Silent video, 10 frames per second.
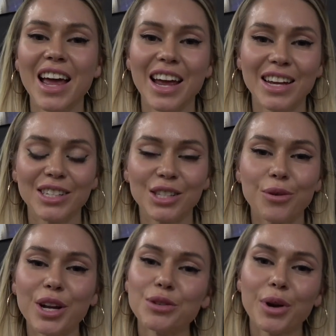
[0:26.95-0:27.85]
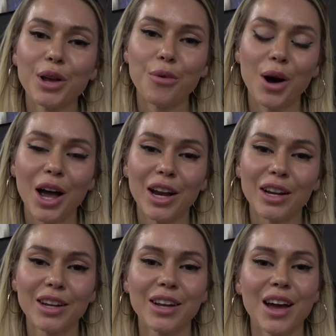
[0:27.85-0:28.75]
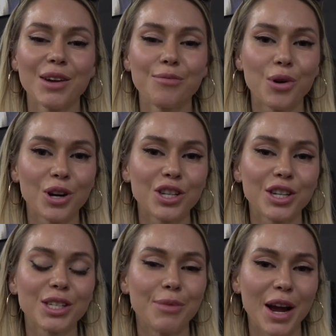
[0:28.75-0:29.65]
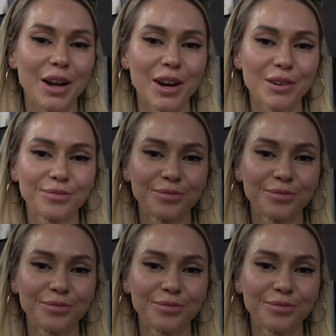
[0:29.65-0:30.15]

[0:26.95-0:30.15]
his 2021 Porsche Spyder.